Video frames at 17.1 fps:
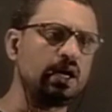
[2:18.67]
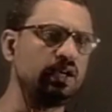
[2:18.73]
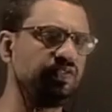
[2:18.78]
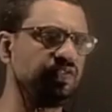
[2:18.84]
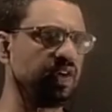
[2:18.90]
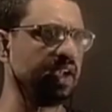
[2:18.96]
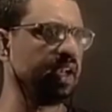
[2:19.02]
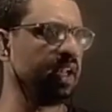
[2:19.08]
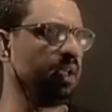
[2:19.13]

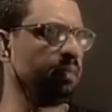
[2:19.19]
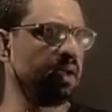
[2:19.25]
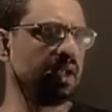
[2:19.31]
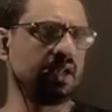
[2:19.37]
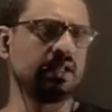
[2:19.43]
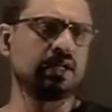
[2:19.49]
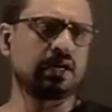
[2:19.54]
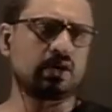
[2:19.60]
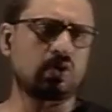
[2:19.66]
Now if I
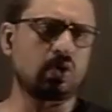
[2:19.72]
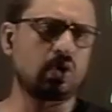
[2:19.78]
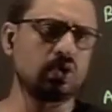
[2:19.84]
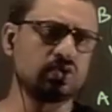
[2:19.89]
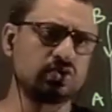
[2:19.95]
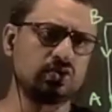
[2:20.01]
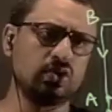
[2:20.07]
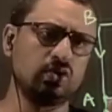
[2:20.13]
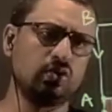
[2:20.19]
name another
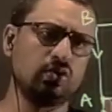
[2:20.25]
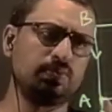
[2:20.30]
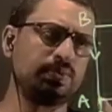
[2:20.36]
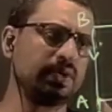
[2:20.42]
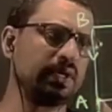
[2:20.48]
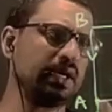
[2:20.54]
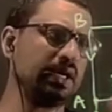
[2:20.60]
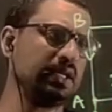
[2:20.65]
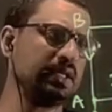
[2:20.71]
closed
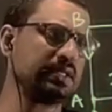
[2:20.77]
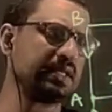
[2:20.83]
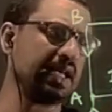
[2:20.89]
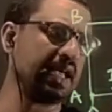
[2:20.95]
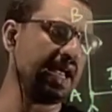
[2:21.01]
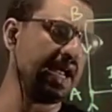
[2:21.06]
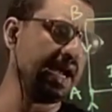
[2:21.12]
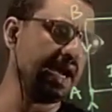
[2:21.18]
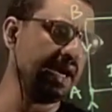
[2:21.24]
loop, it
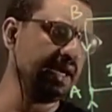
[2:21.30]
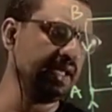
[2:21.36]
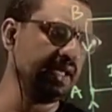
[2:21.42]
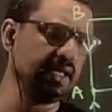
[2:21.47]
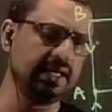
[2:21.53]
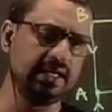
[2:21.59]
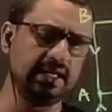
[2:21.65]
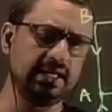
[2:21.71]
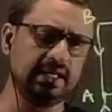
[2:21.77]
is A,
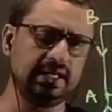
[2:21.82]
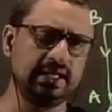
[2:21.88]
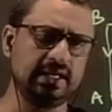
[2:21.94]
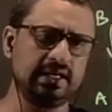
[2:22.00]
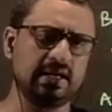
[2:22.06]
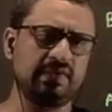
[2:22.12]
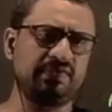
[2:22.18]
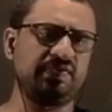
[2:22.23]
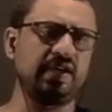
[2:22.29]
D,
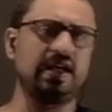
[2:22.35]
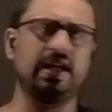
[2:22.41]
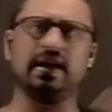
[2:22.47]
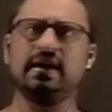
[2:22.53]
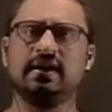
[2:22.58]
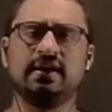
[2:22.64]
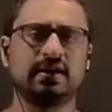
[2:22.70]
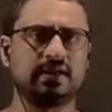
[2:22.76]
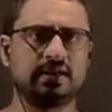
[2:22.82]
E, F,
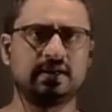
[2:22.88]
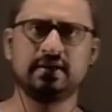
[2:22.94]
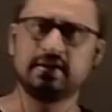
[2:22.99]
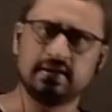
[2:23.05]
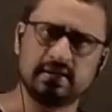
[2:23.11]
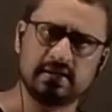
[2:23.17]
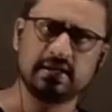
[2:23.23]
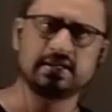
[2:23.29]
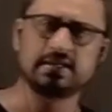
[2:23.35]
A.
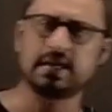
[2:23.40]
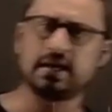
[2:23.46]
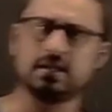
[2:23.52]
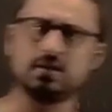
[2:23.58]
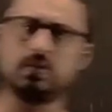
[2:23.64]
It's